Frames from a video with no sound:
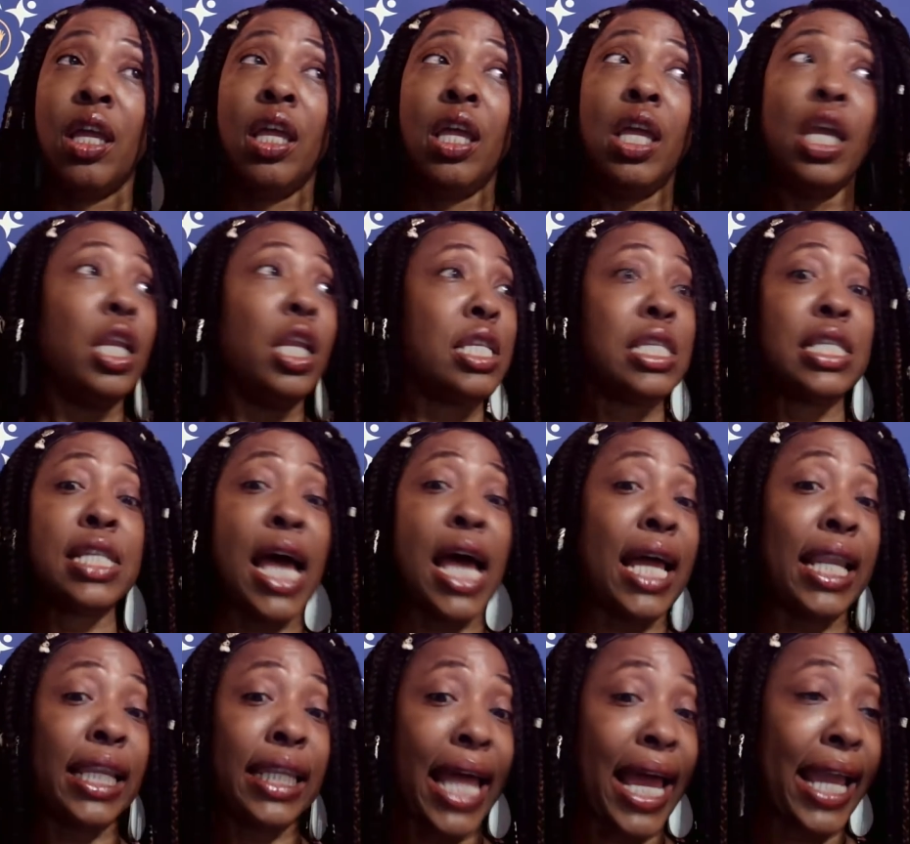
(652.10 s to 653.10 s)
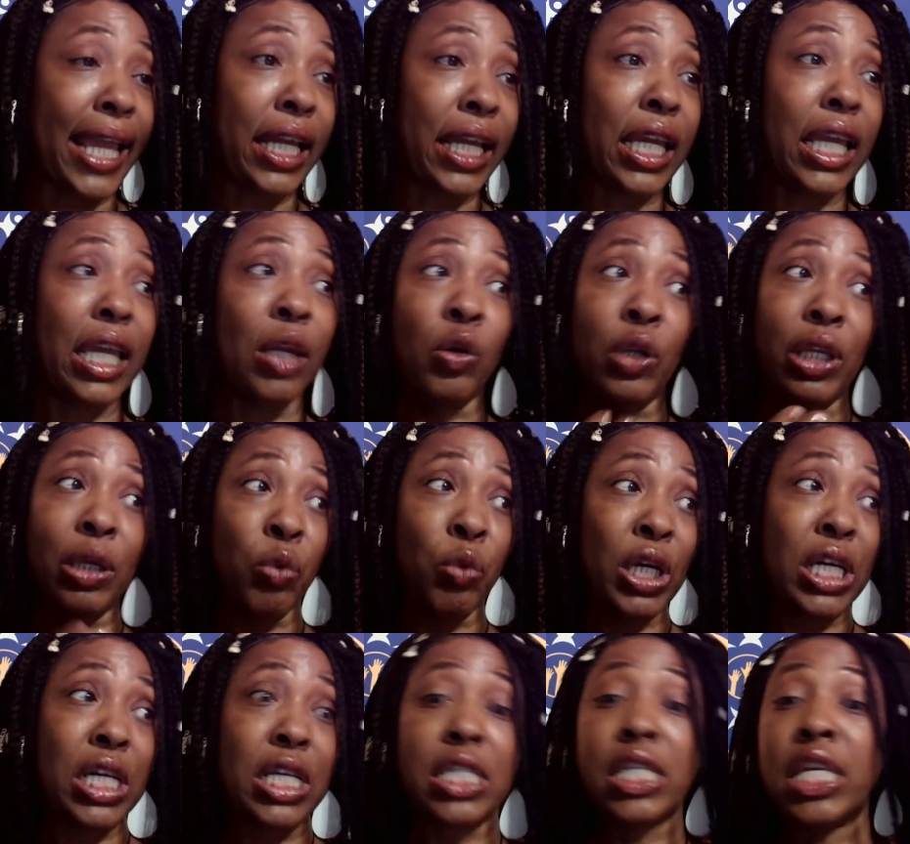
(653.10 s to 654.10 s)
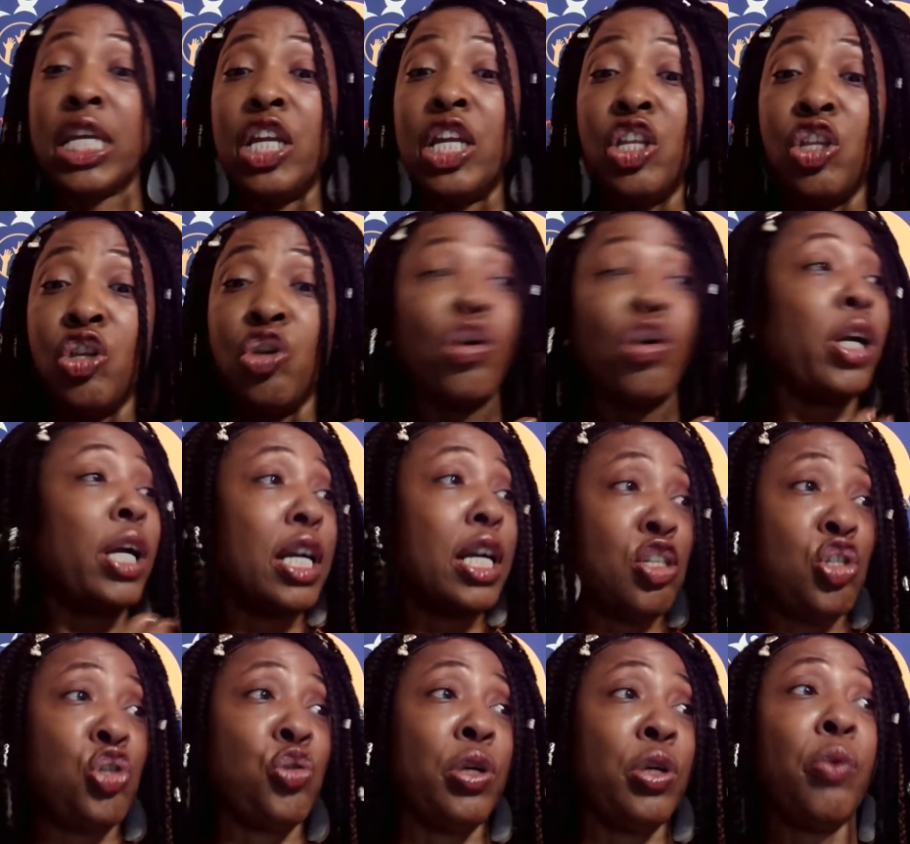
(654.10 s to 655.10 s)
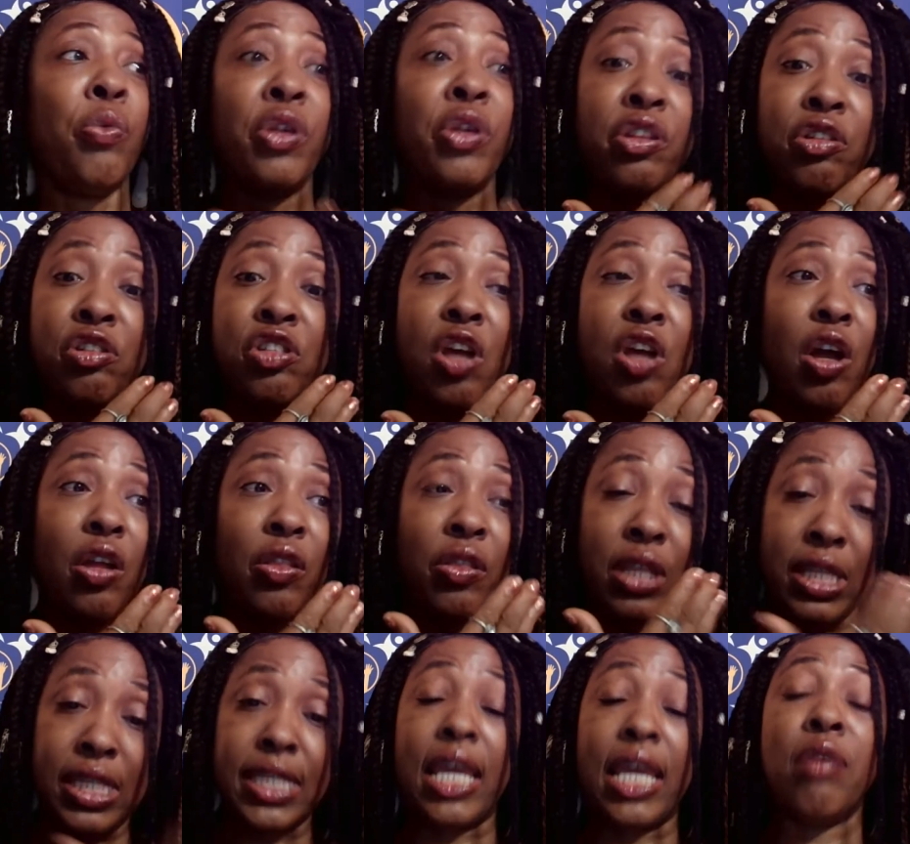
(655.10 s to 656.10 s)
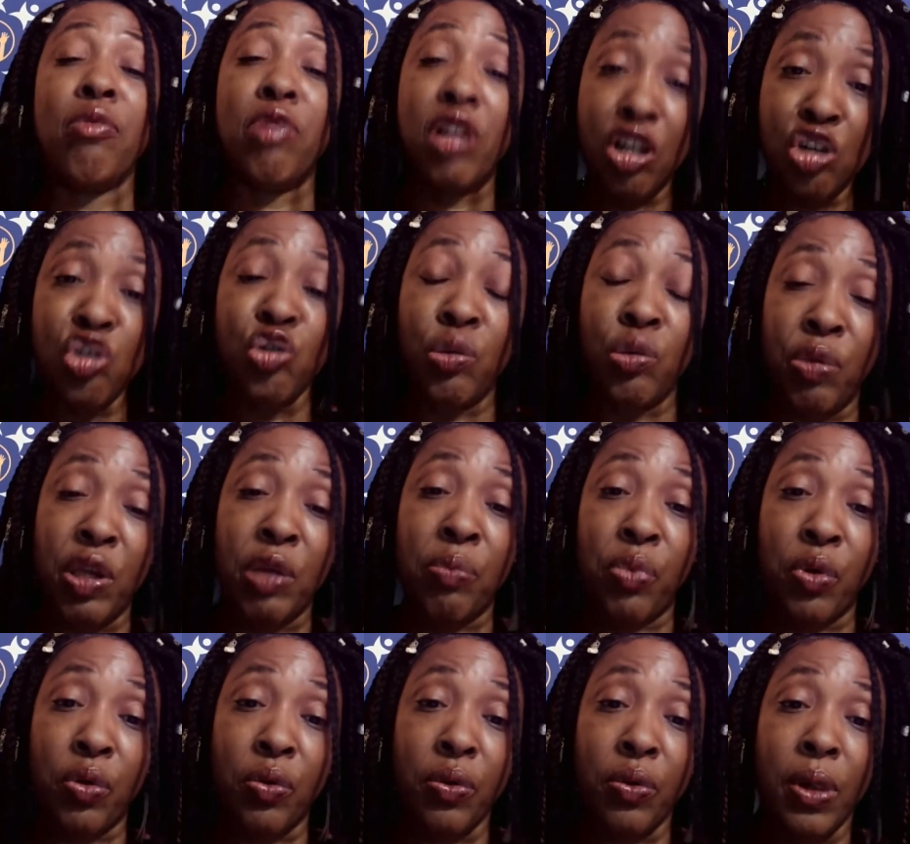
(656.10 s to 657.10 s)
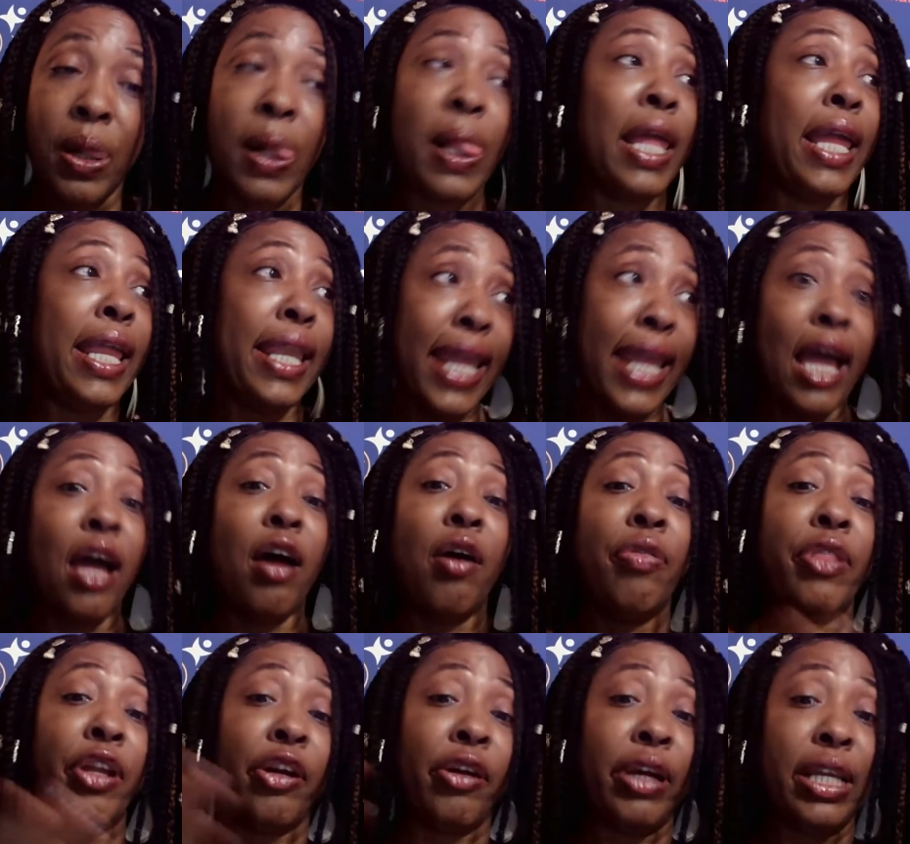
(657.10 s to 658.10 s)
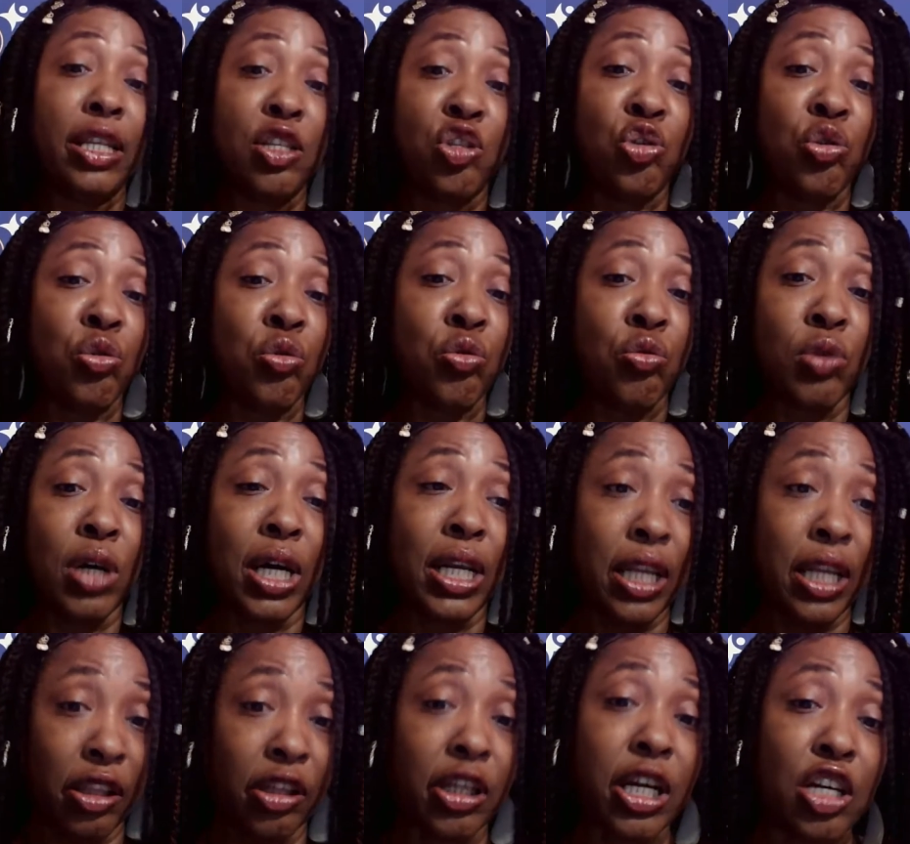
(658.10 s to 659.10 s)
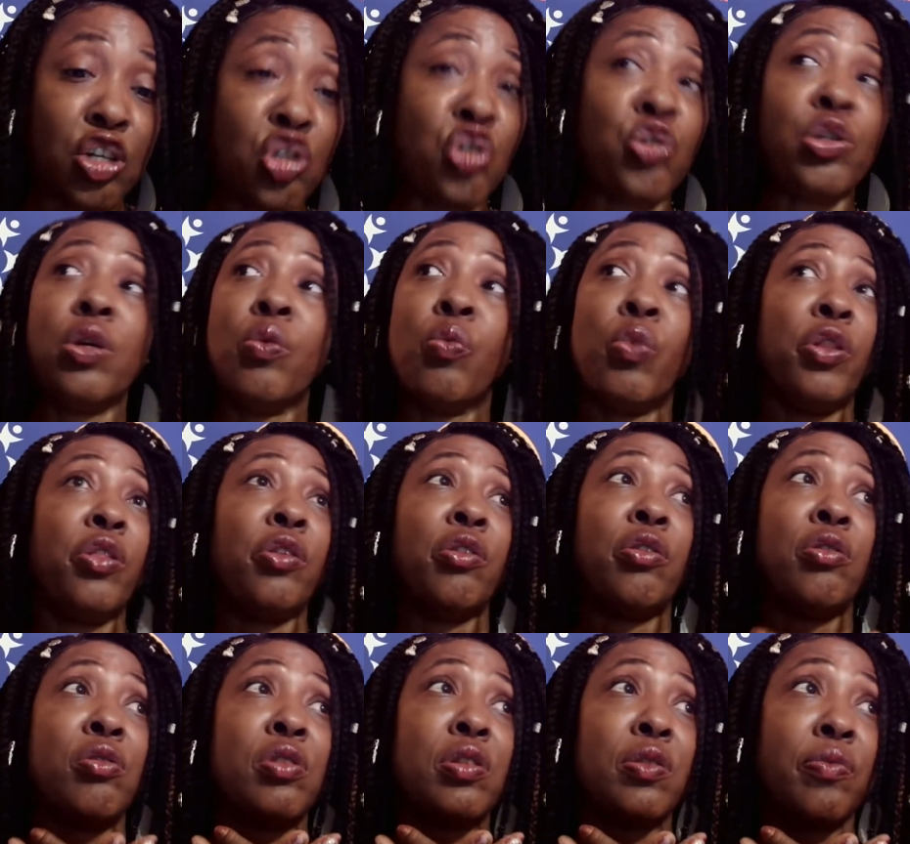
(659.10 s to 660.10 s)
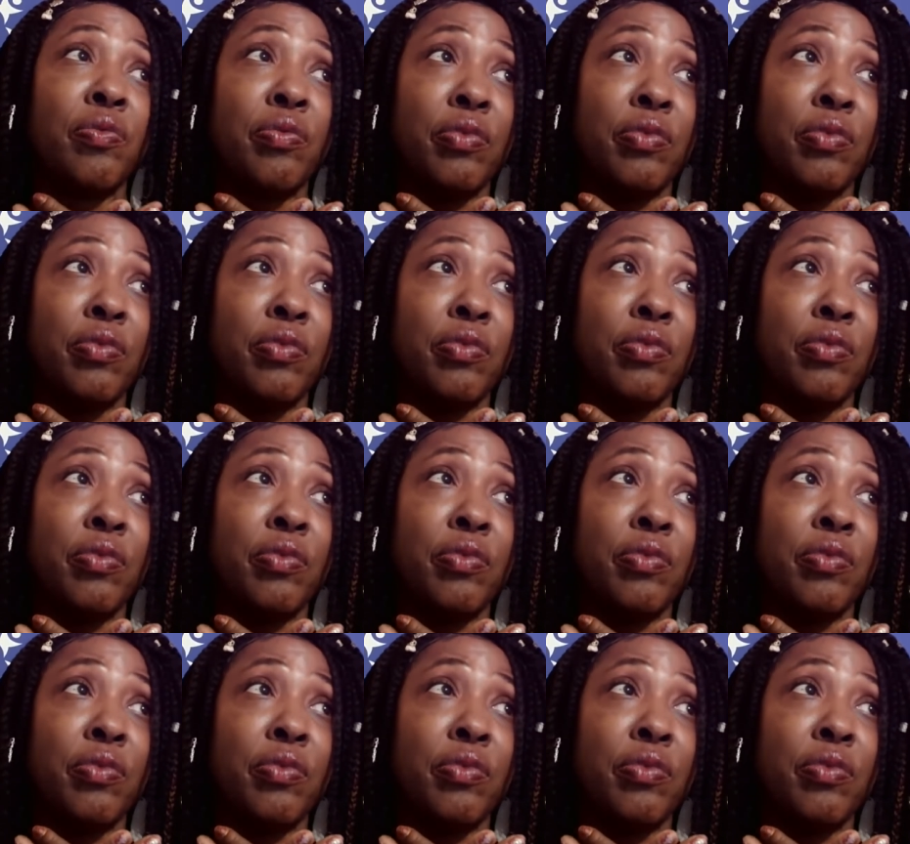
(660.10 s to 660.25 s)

It is not like it was in your country where there's the same country people. Now they're into another country where there's